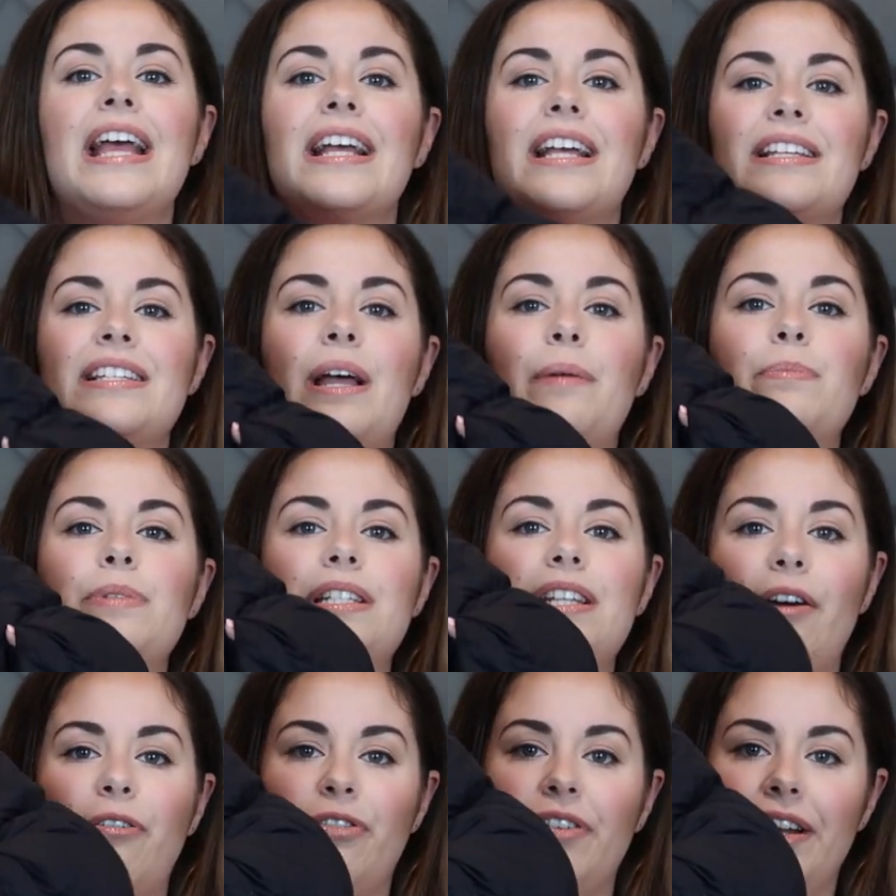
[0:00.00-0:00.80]
because I'm
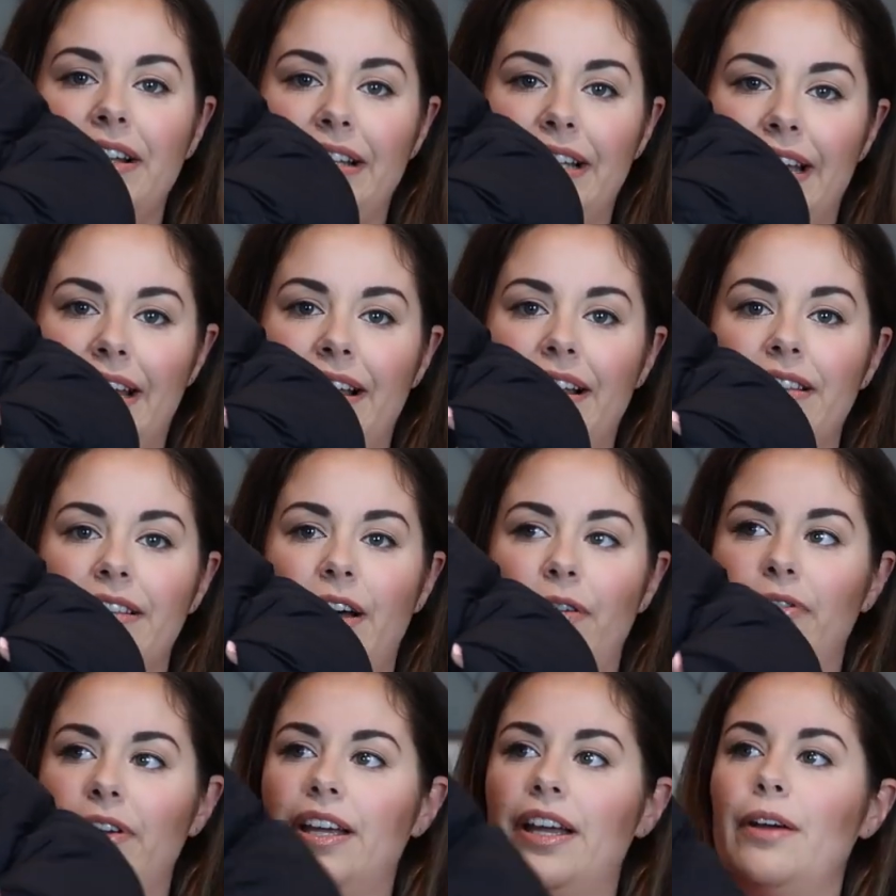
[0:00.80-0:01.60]
definitely
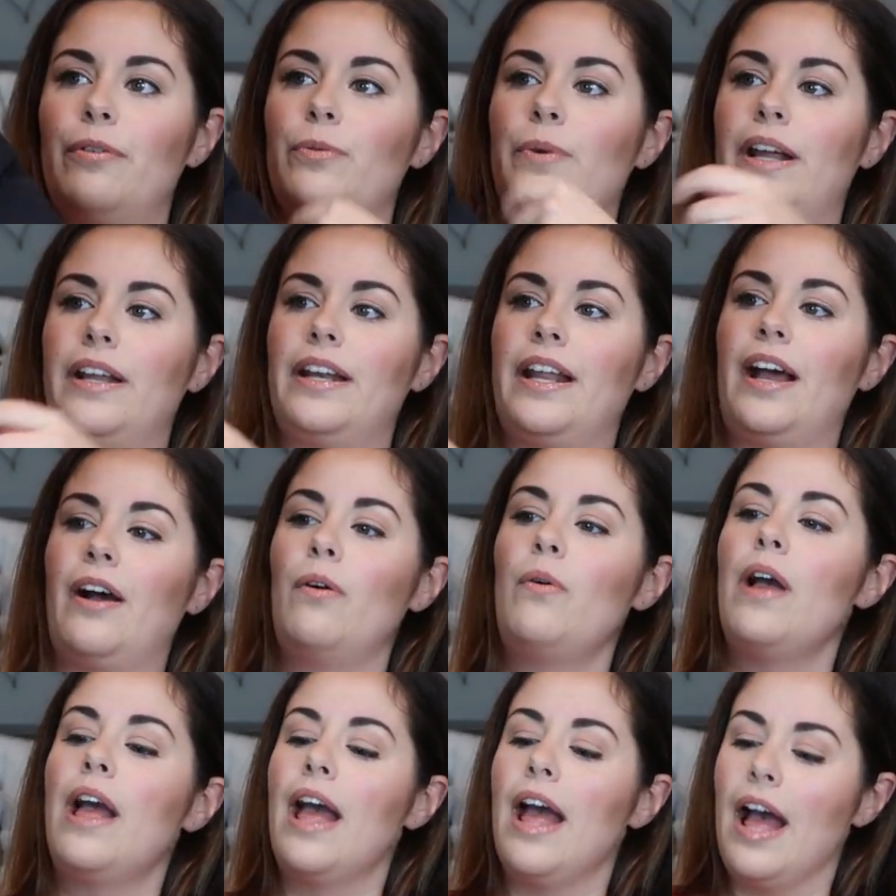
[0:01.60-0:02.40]
loving it right
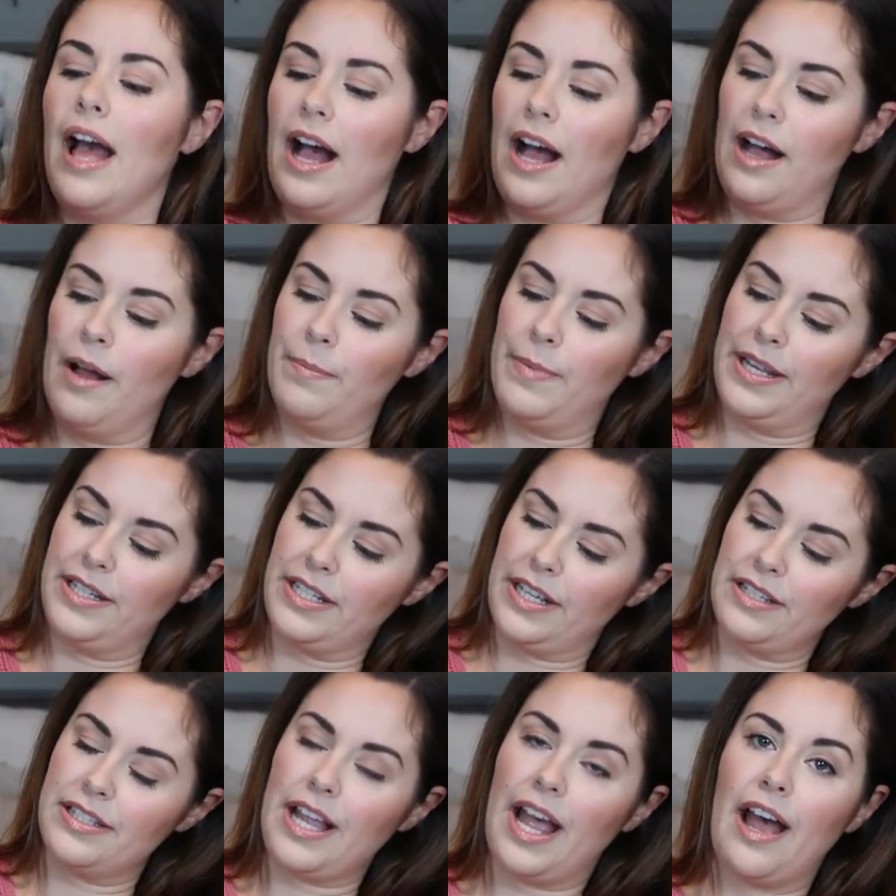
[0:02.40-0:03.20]
now. Um, it
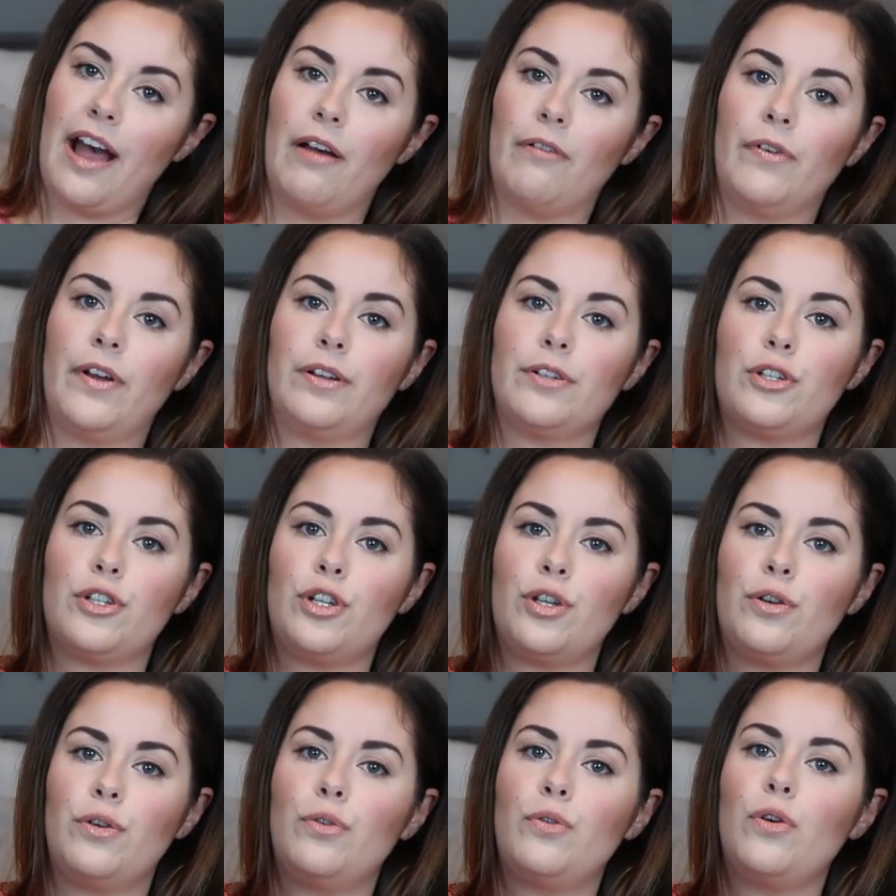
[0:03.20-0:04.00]
does have
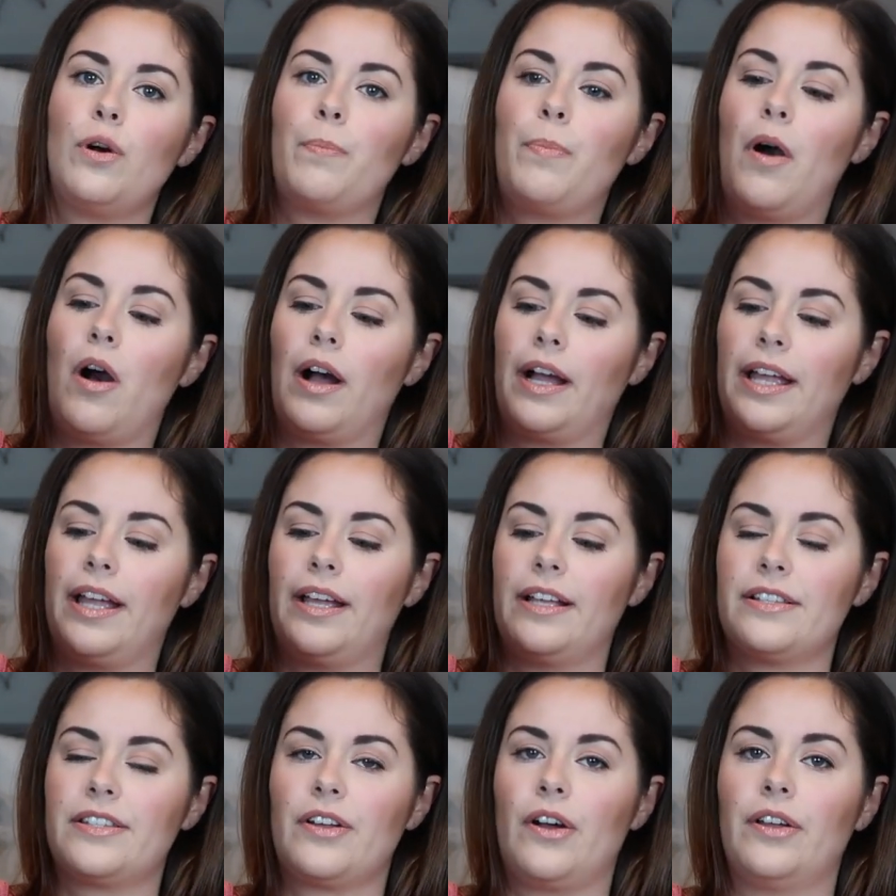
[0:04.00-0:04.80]
two
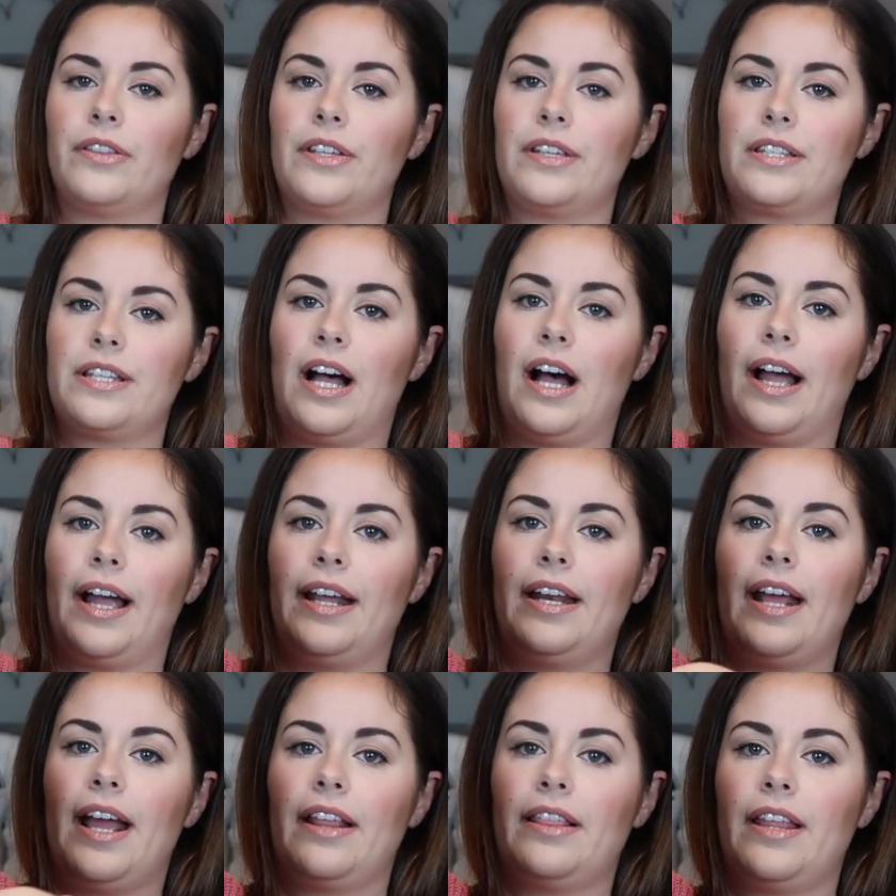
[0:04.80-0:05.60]
pockets on the
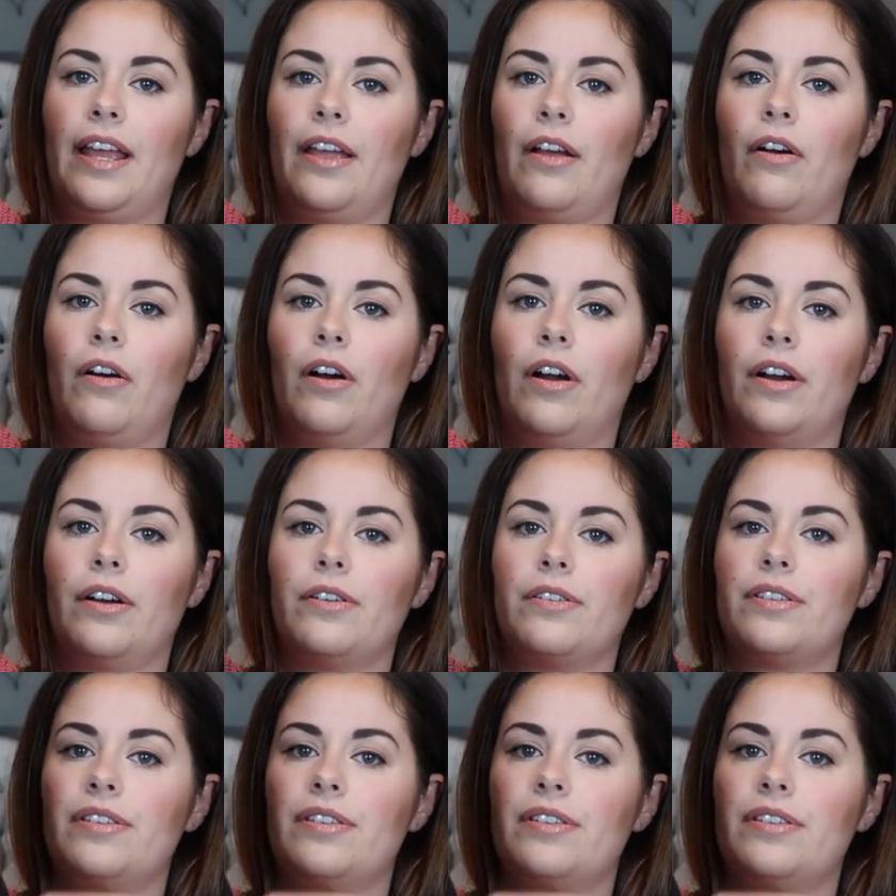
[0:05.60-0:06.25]
side, and they are